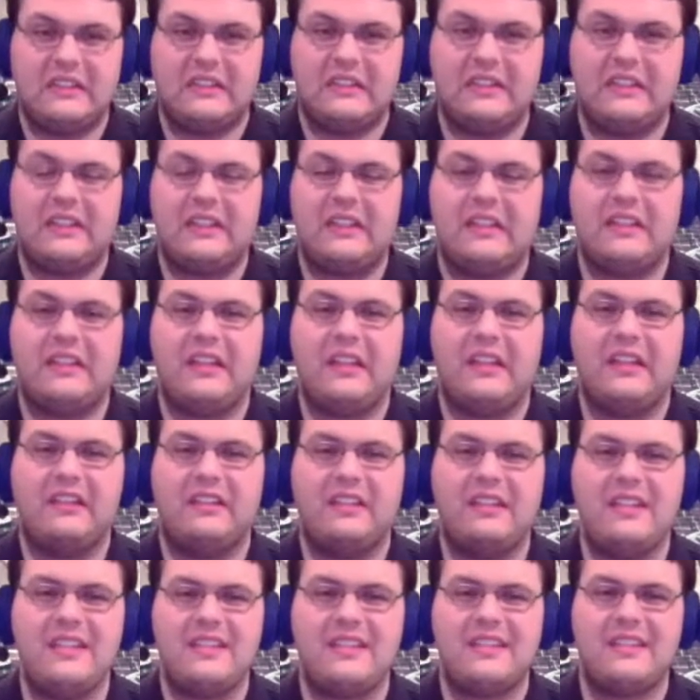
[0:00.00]
at
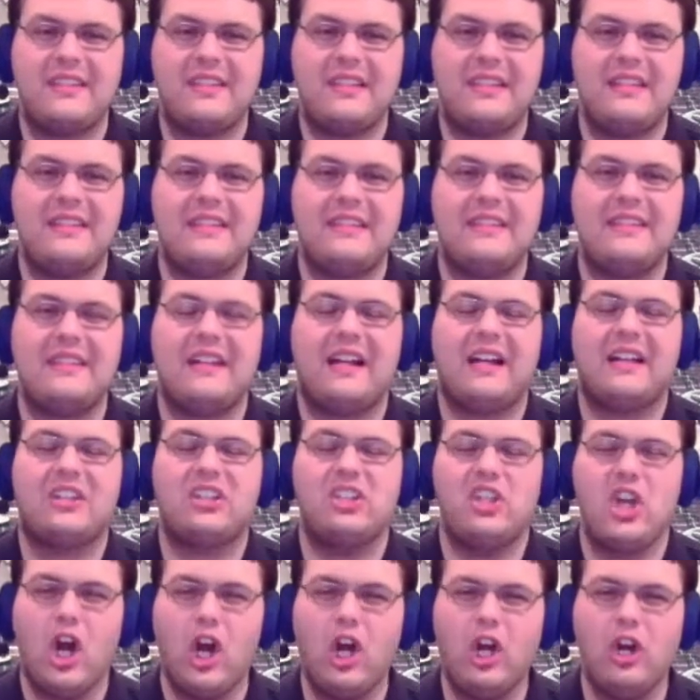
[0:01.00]
least it's not
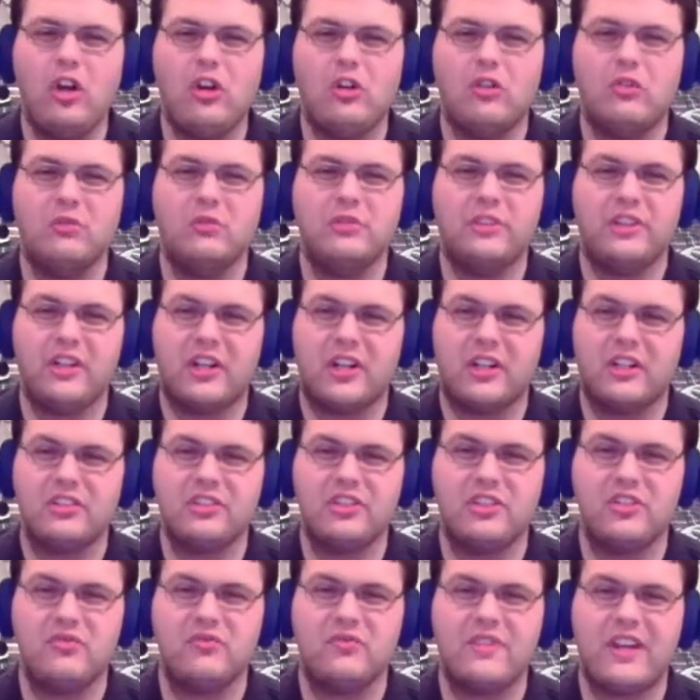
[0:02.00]
Code, our
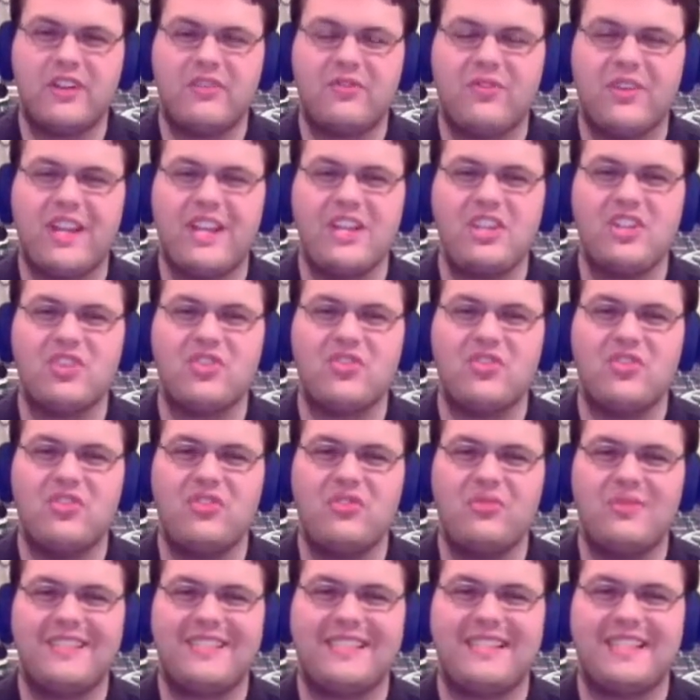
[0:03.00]
new Red Ranger,
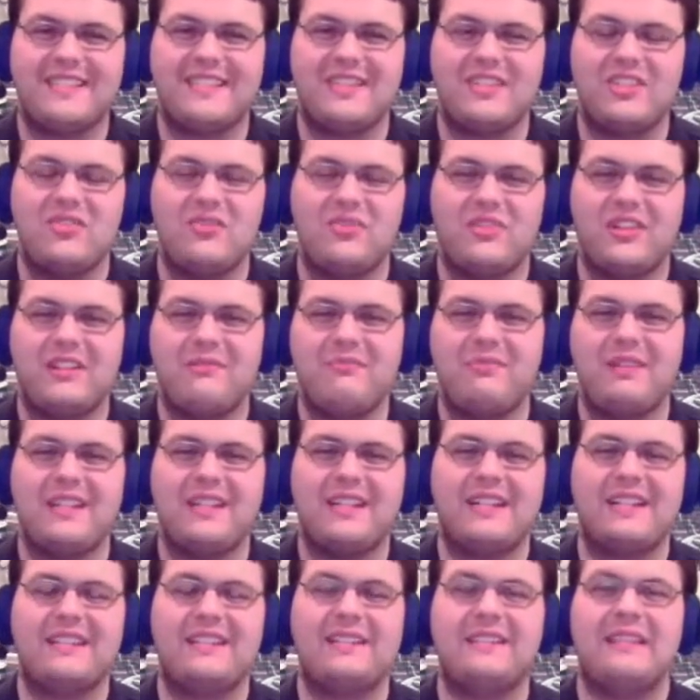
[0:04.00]
who is this annoying,
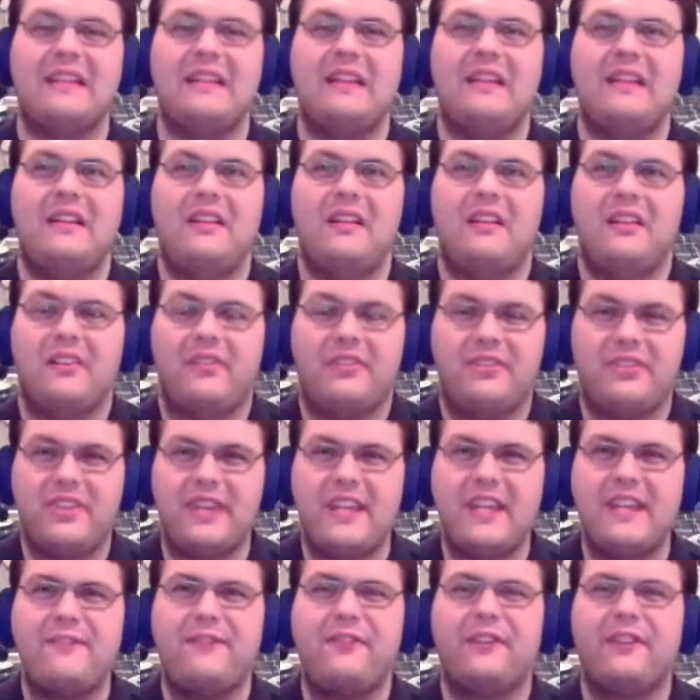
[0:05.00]
because
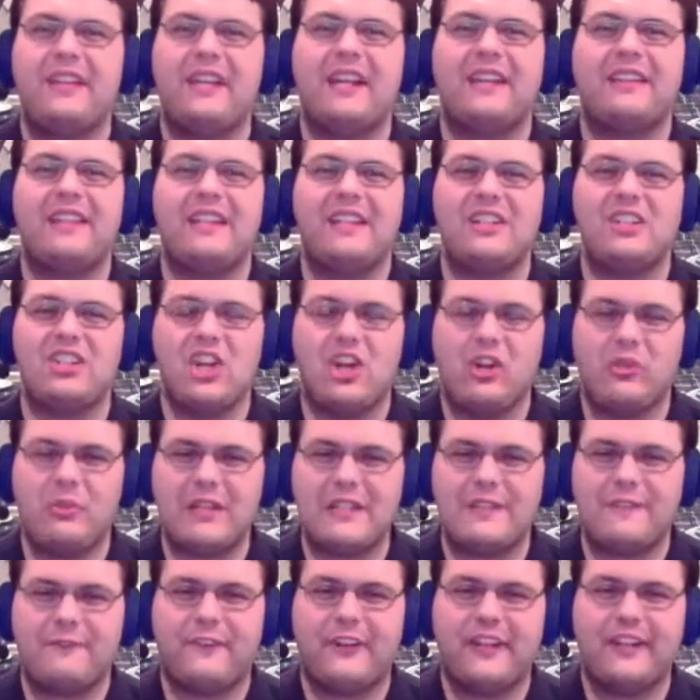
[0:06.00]
thankfully I think
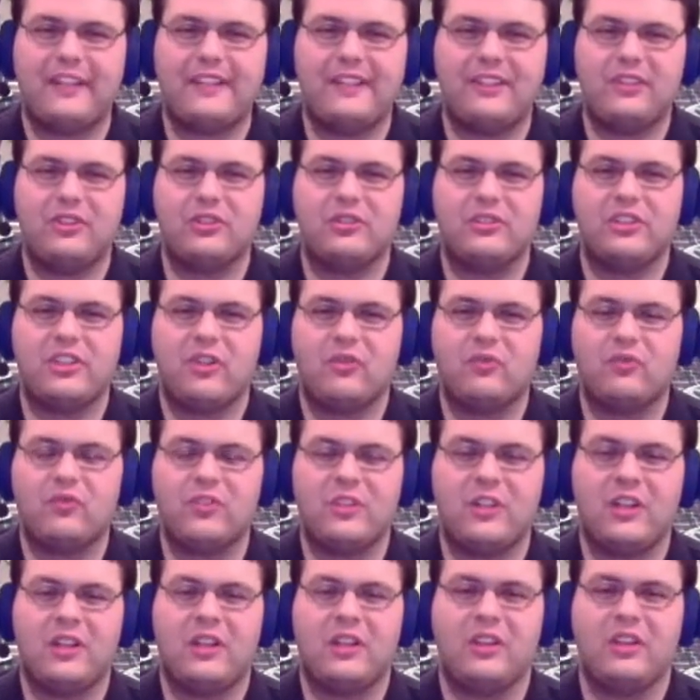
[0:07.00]
Toei's finally learned
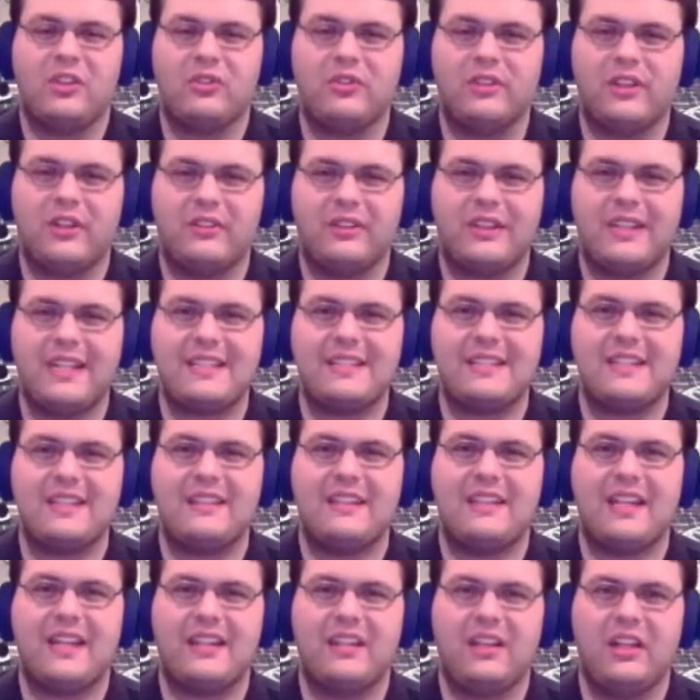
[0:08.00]
their
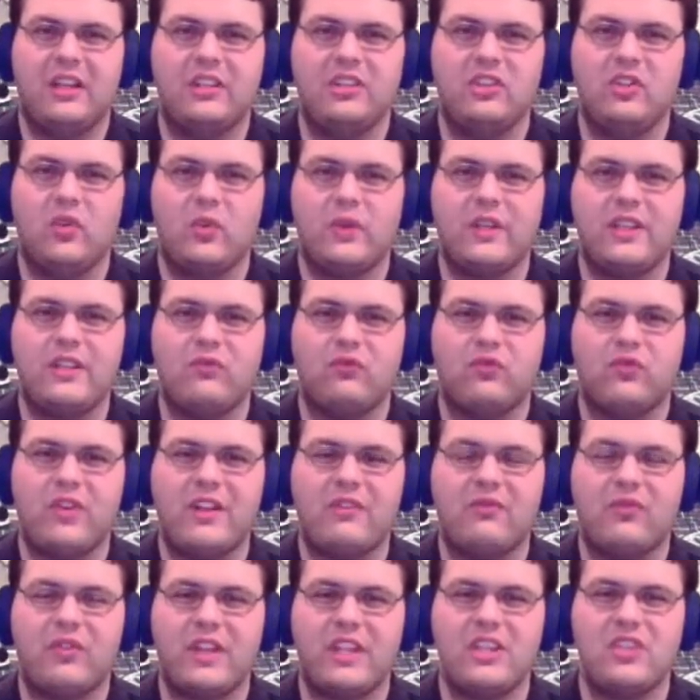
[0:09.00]
lesson that annoying
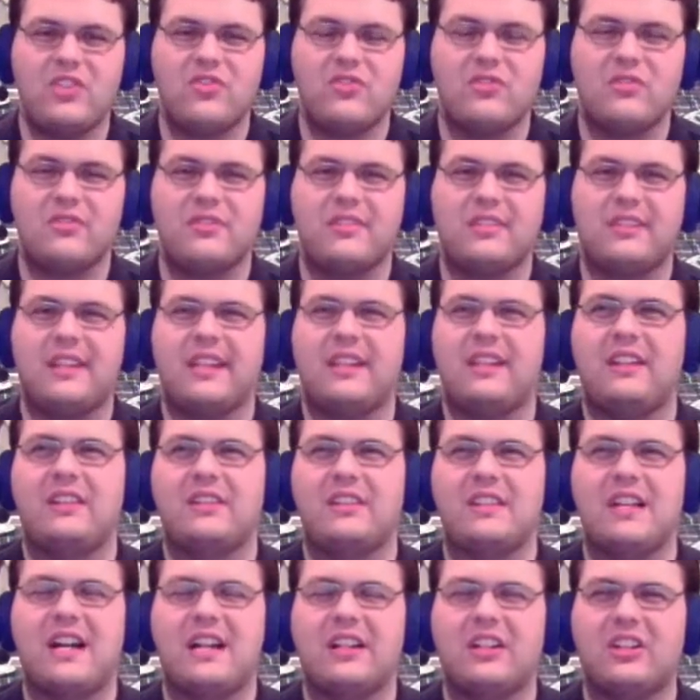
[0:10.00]
Red Rangers
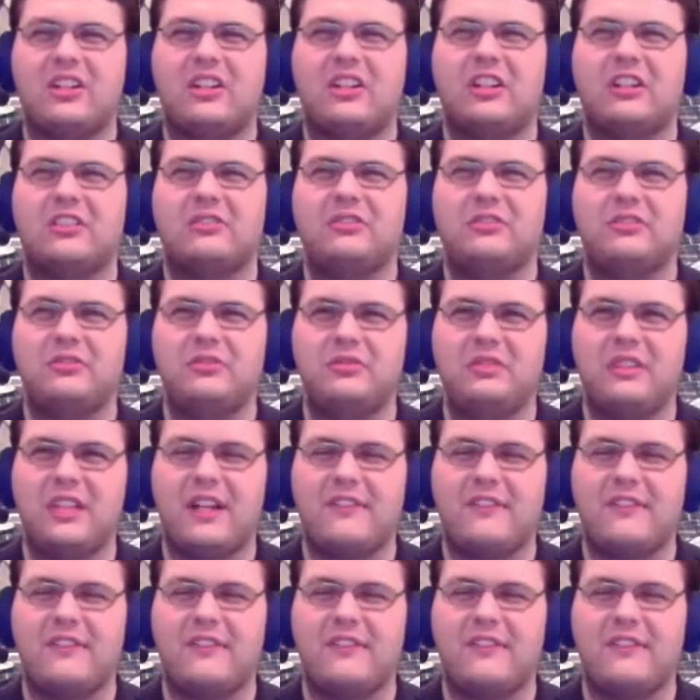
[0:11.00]
like Takaharu,